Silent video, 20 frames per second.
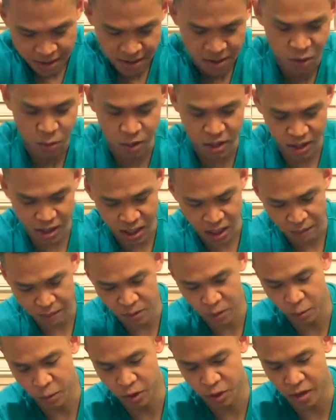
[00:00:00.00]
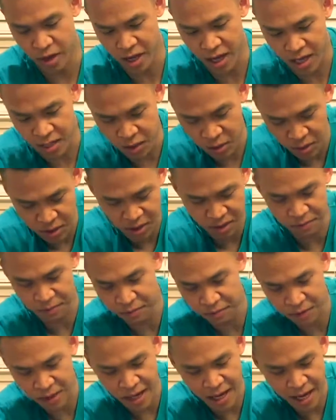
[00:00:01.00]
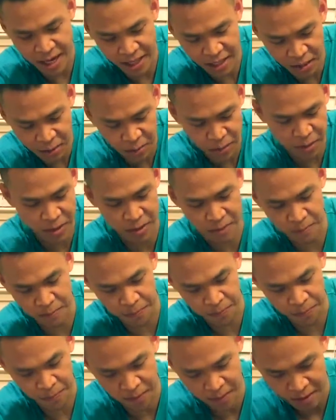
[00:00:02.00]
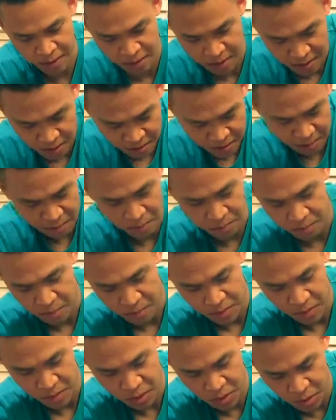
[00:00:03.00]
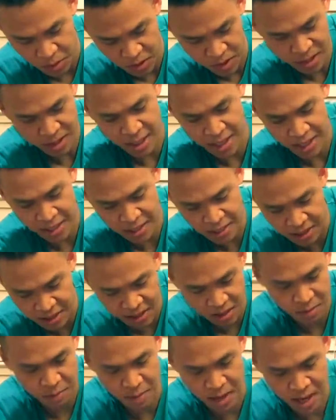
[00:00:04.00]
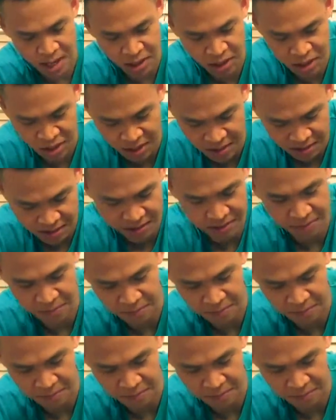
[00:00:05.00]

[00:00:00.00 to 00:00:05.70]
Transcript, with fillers: Now you wanna cover it with your hand so it doesn't fly anywhere. So it's nice and smash.